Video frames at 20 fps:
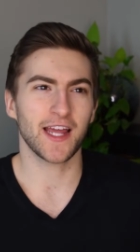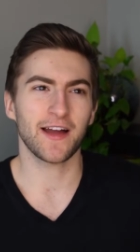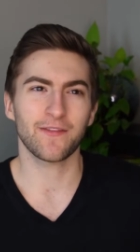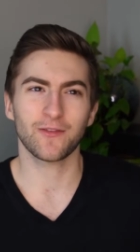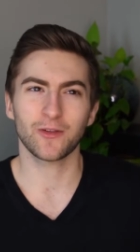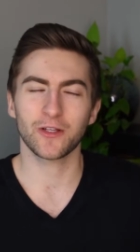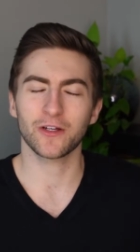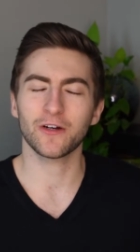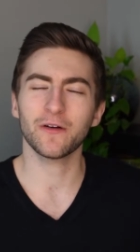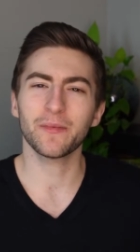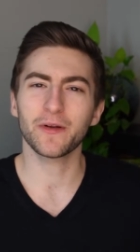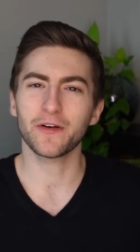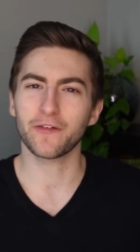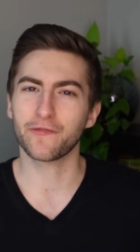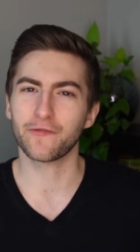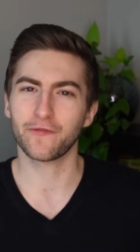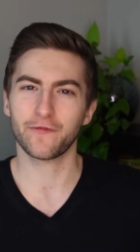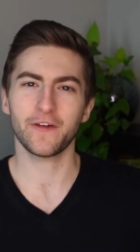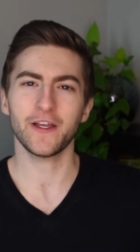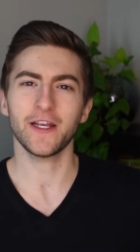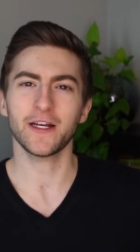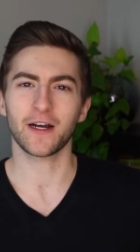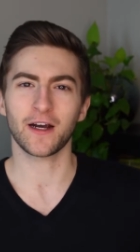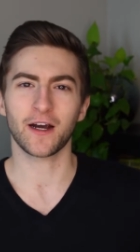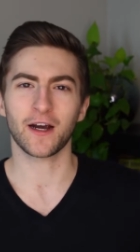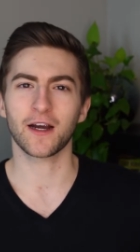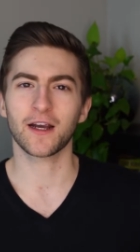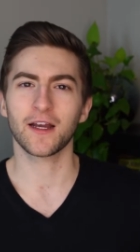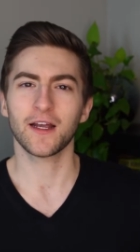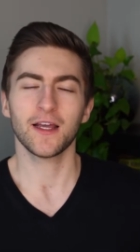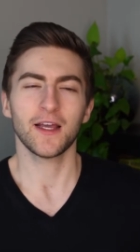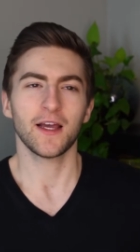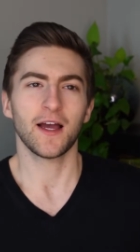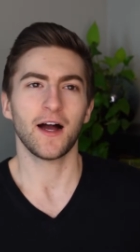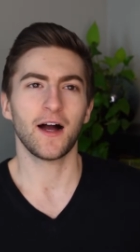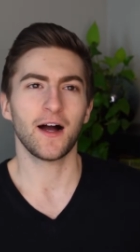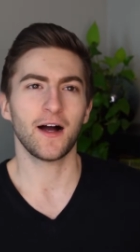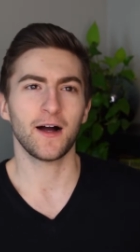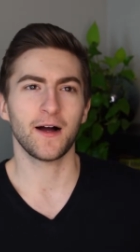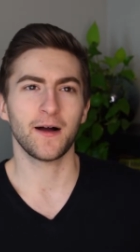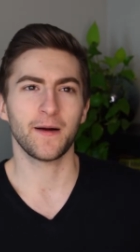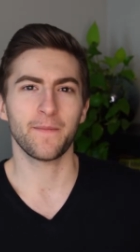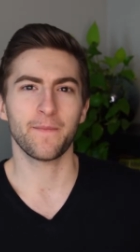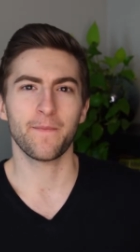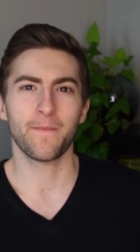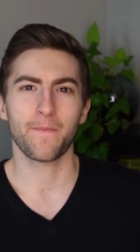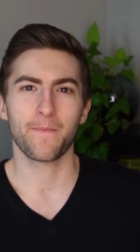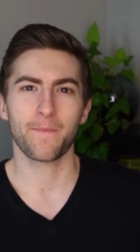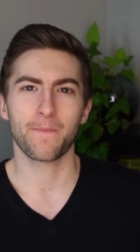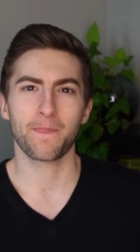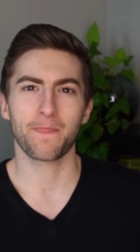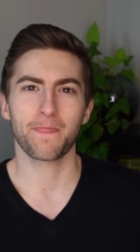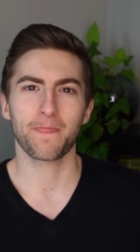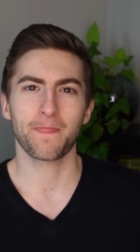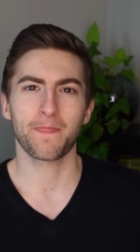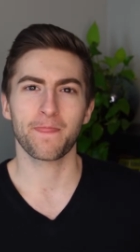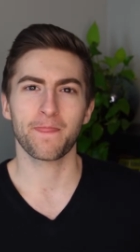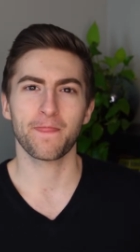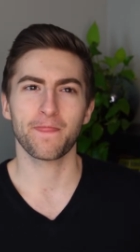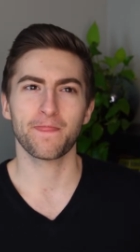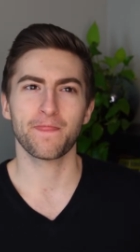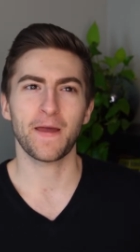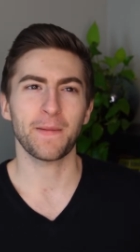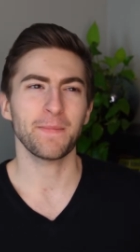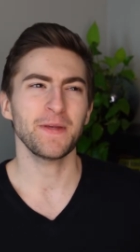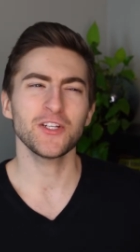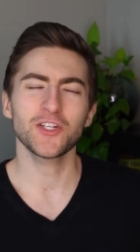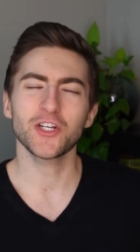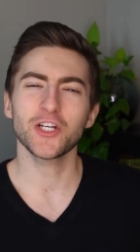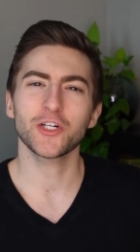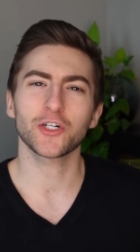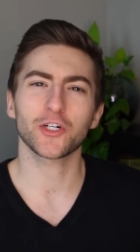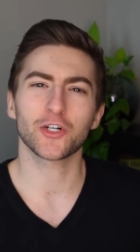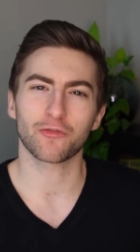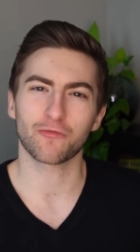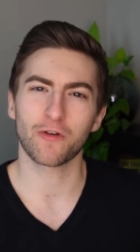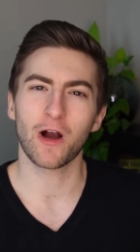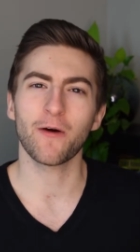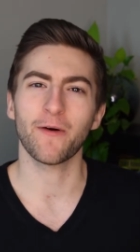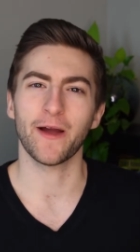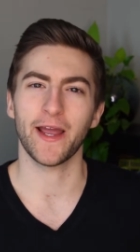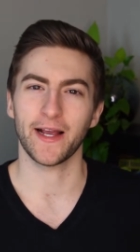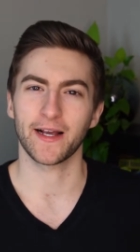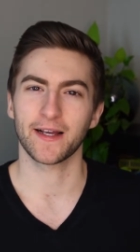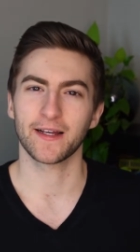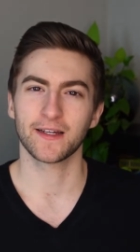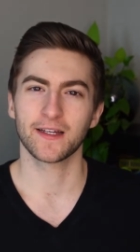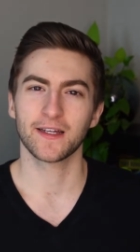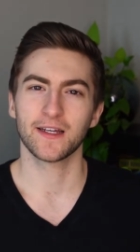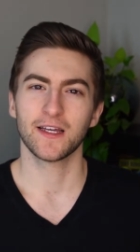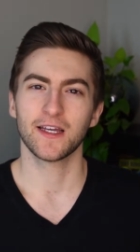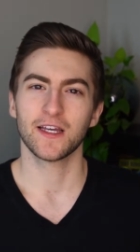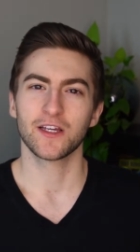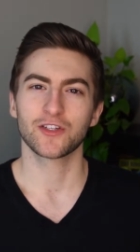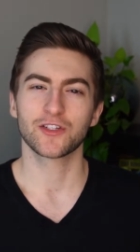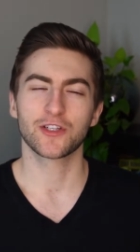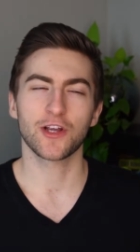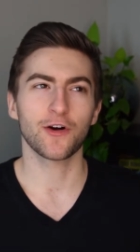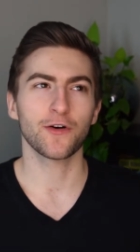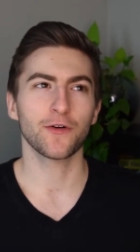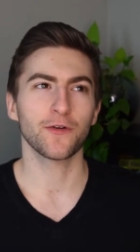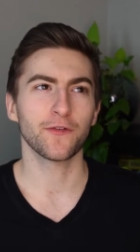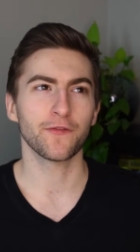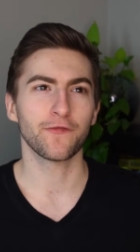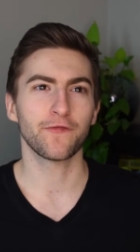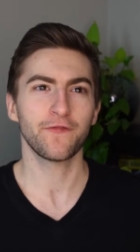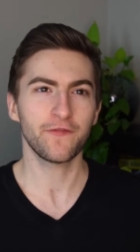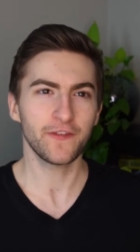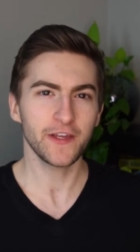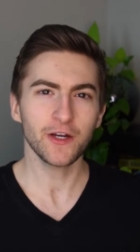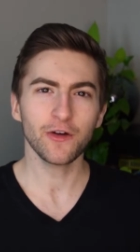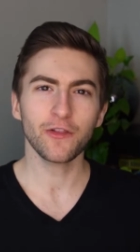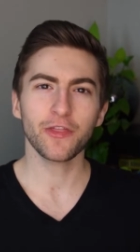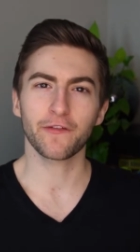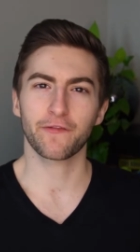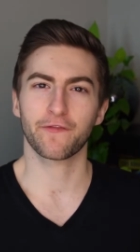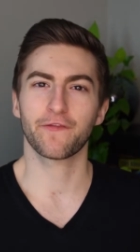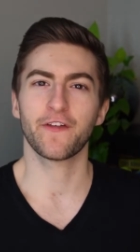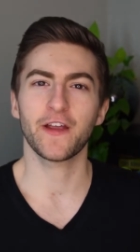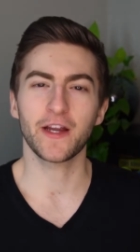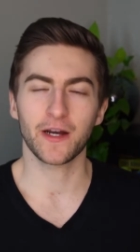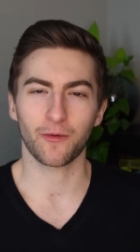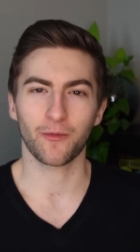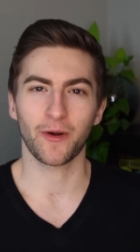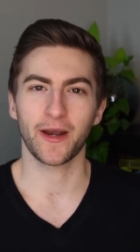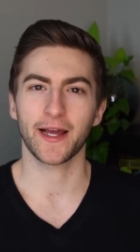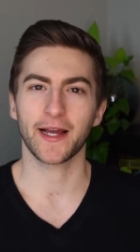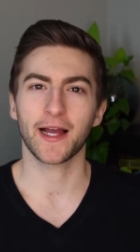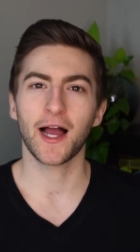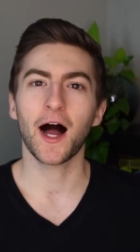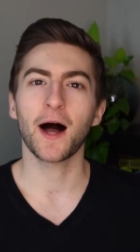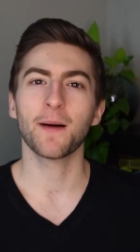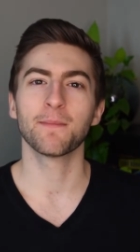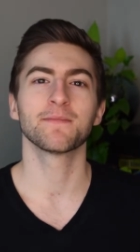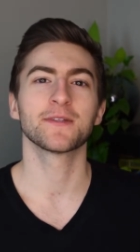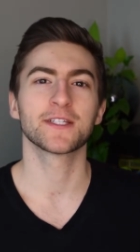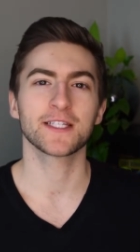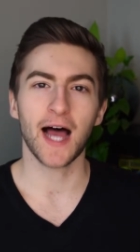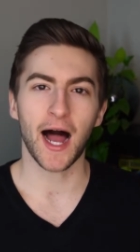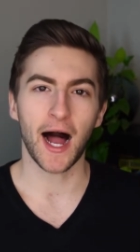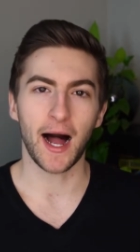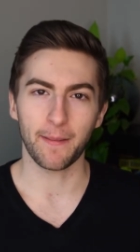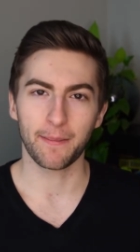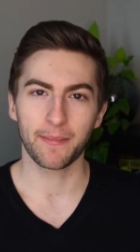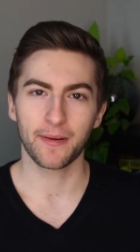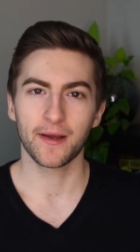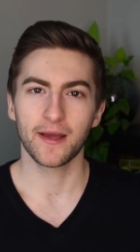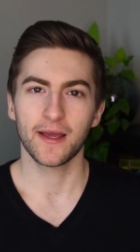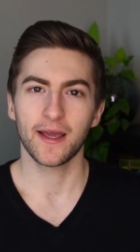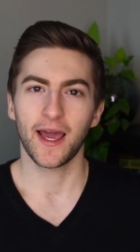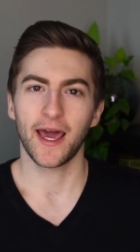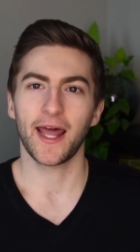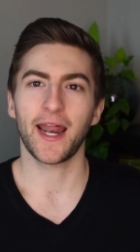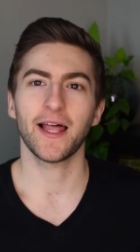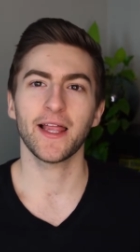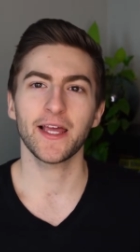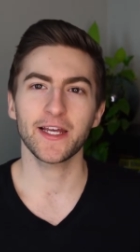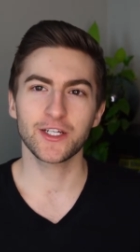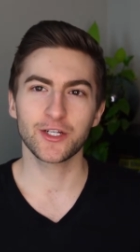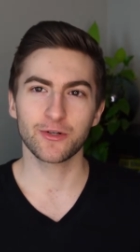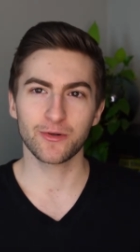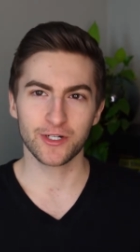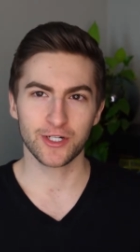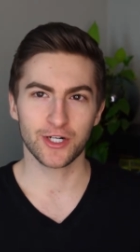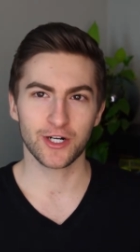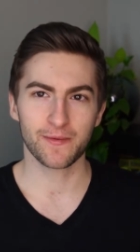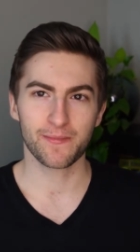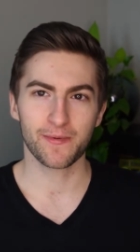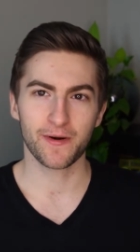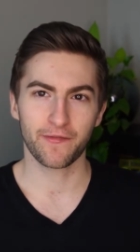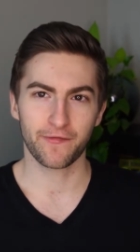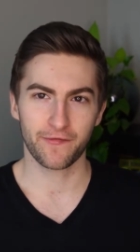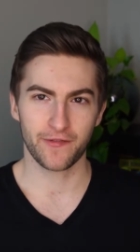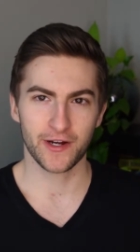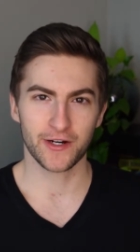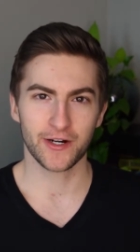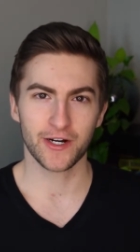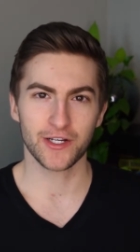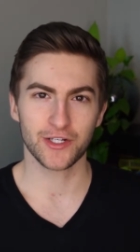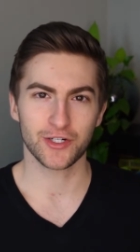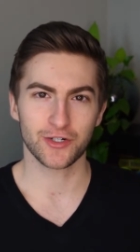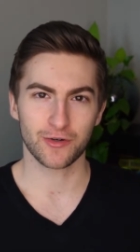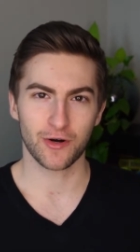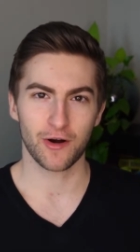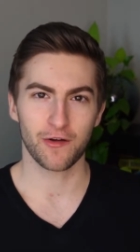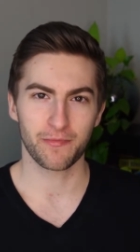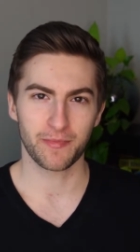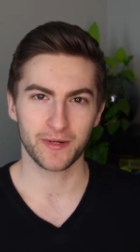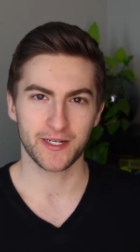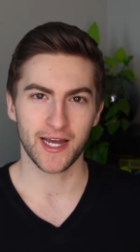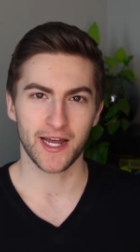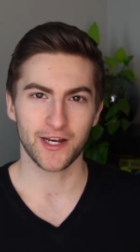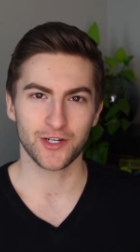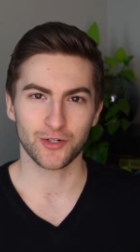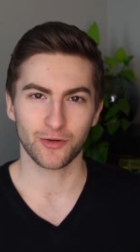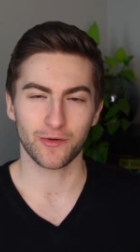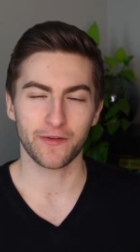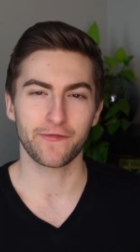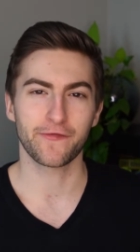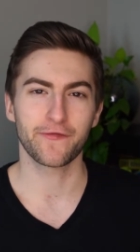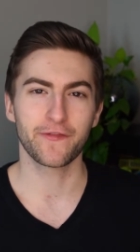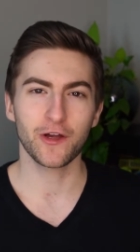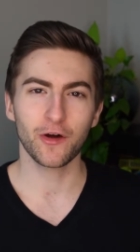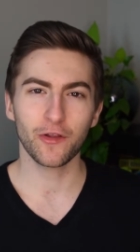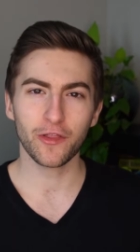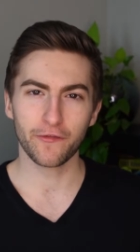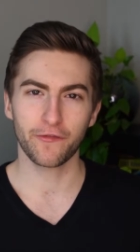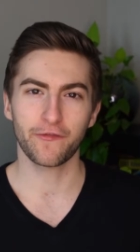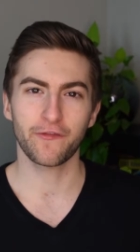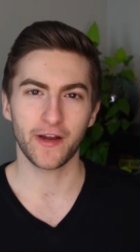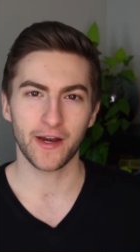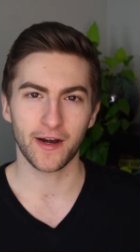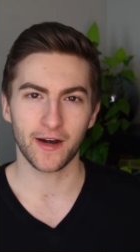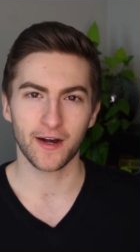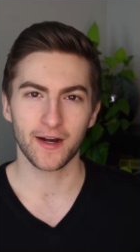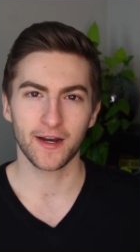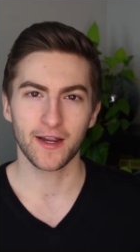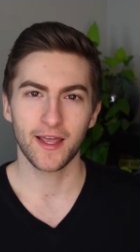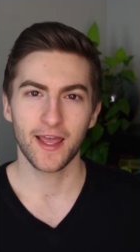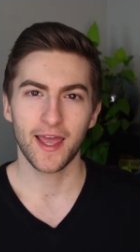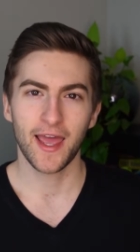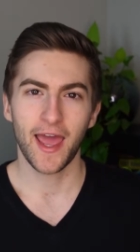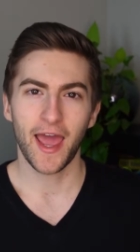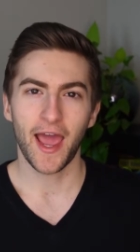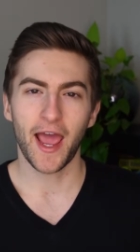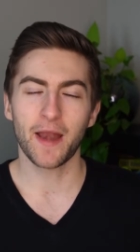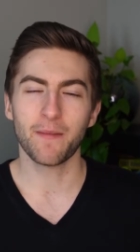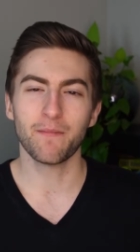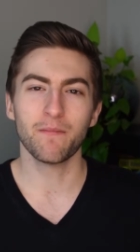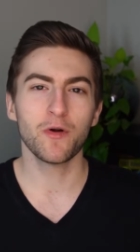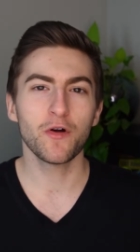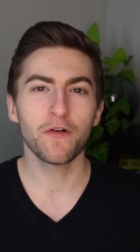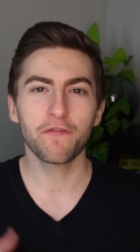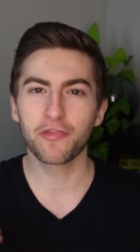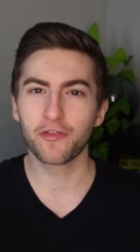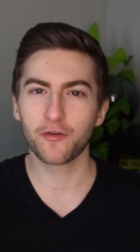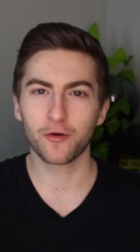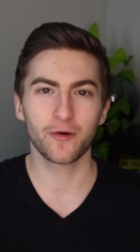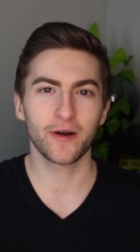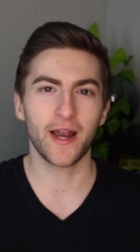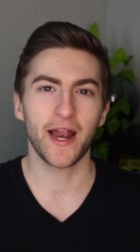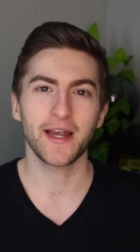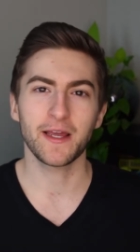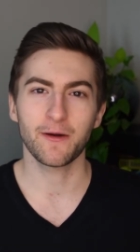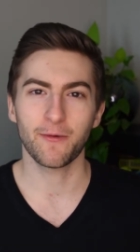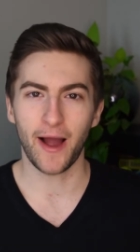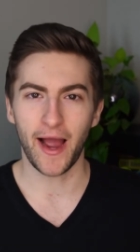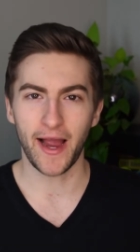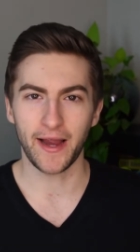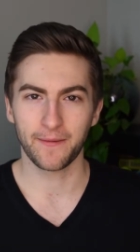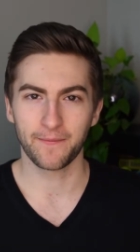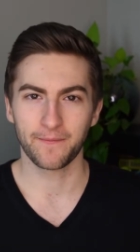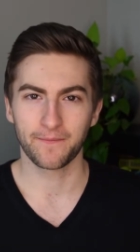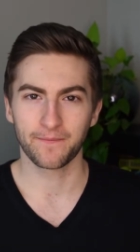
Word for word: have a little bit of fear. Um, that means that you're growing. So feel the fear when it comes up. And I like to interpret fear as growth potential and feel the fear and move through it anyway.